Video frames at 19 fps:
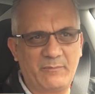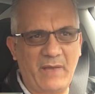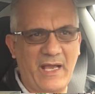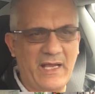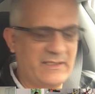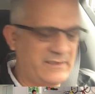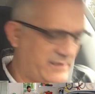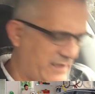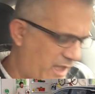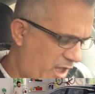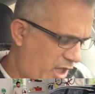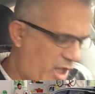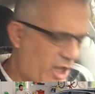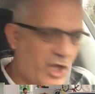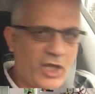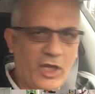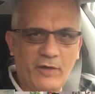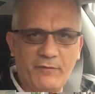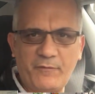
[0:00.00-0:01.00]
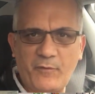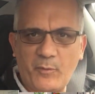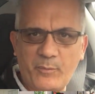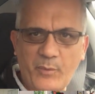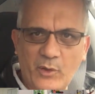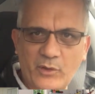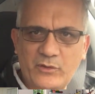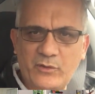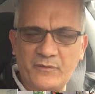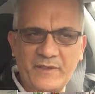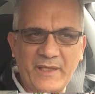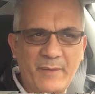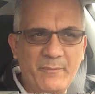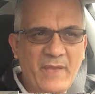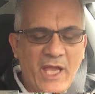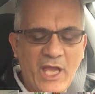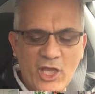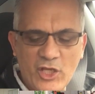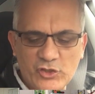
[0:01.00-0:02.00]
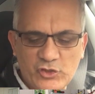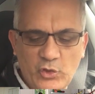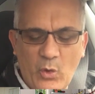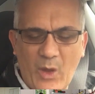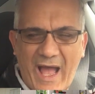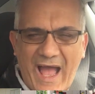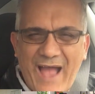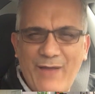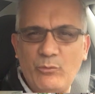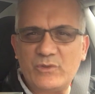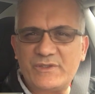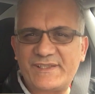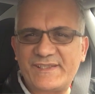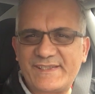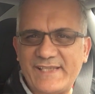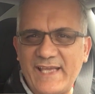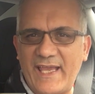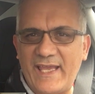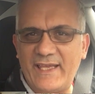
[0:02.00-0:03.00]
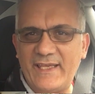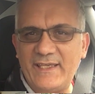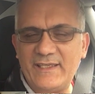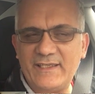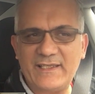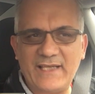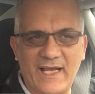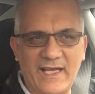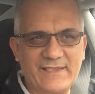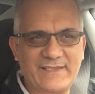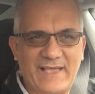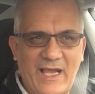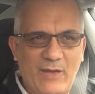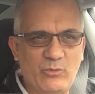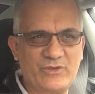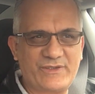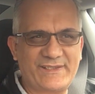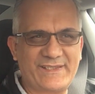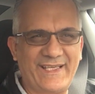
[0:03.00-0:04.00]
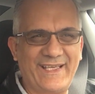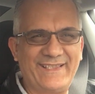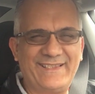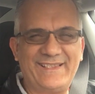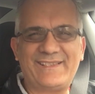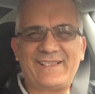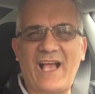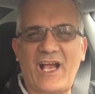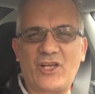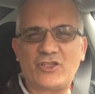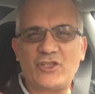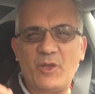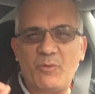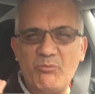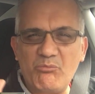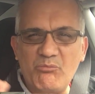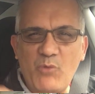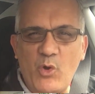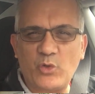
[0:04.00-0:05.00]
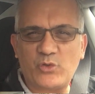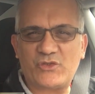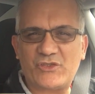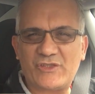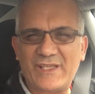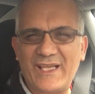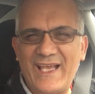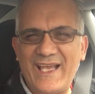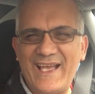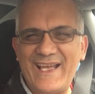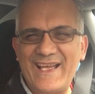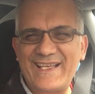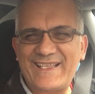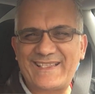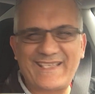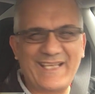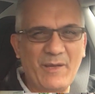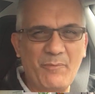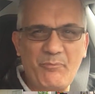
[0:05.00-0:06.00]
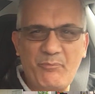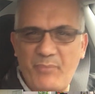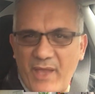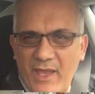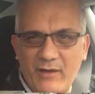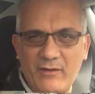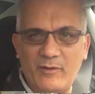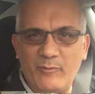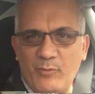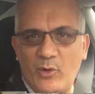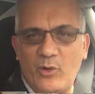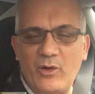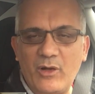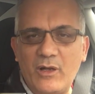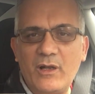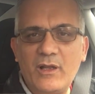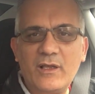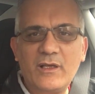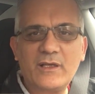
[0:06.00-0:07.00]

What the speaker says: miles for both of them. So I would say, guys, these are the most comparable